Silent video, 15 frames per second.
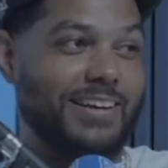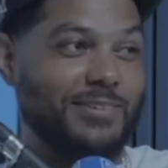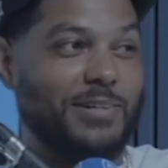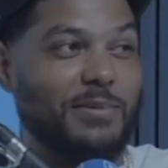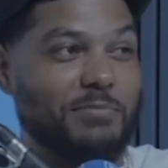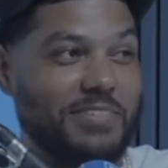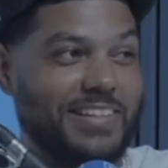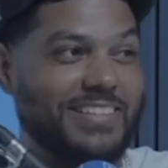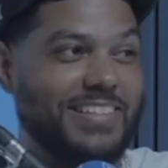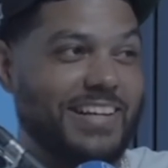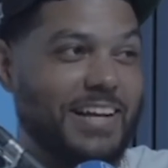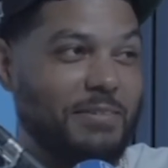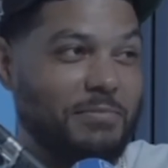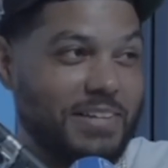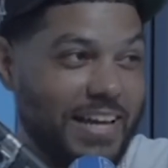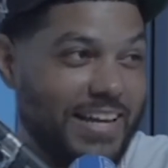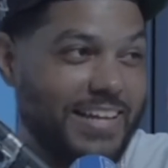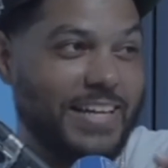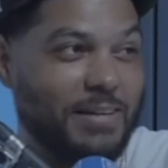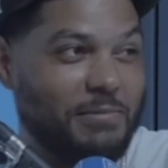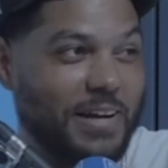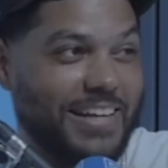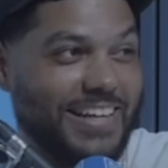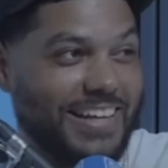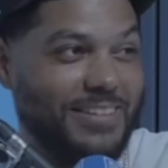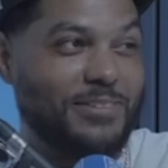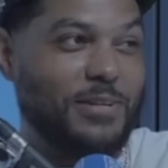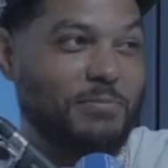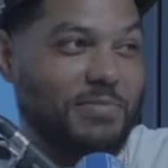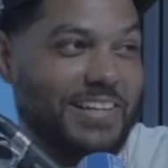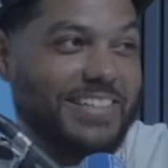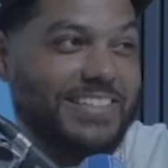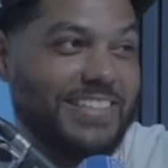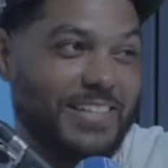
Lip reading: You committed to the NBA year by year. You committed to